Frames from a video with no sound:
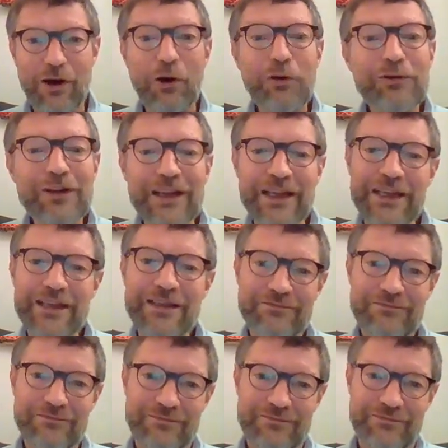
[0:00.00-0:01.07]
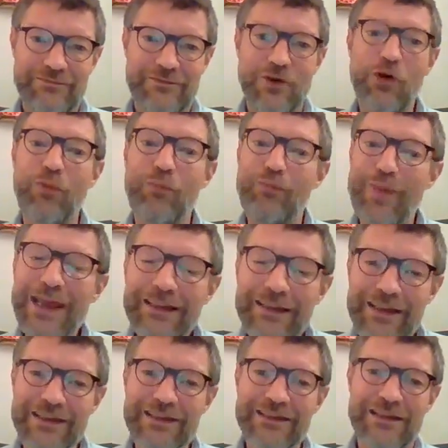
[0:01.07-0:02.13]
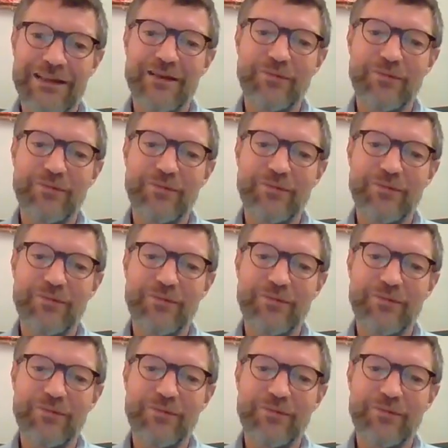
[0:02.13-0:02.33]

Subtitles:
Only or mainly